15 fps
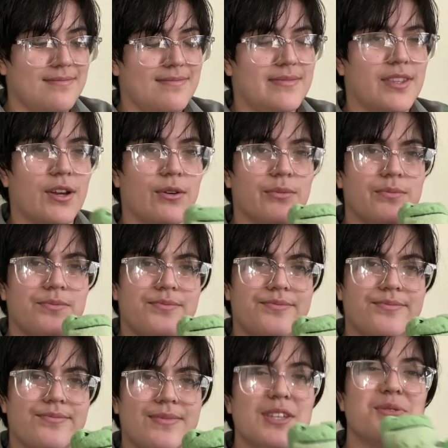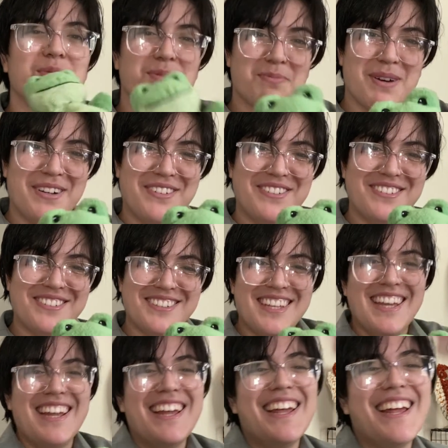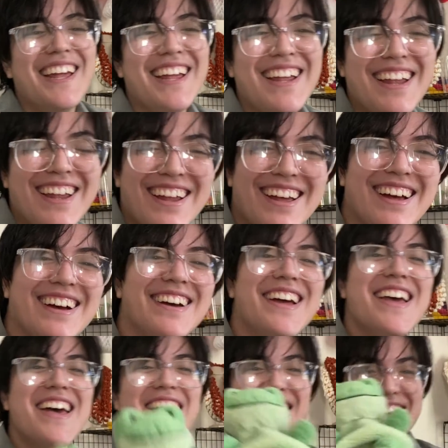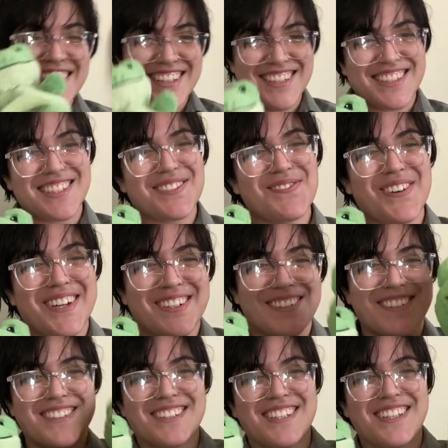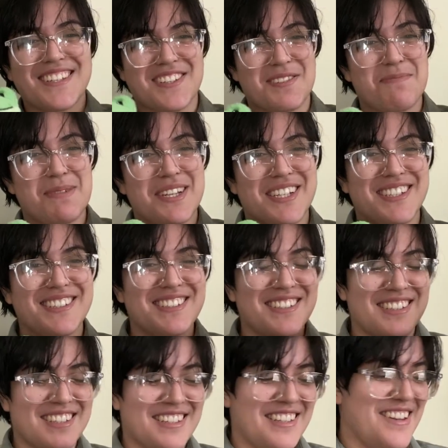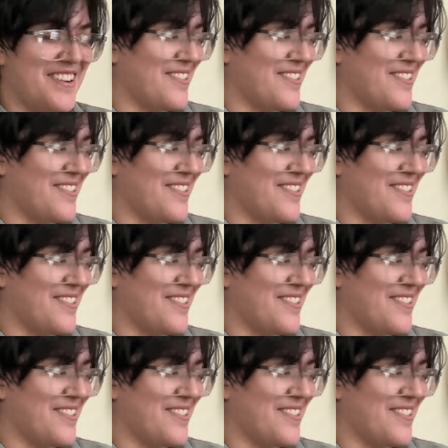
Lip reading: no, this was Puddles. This is Puddles and this is Peaches. Yeah.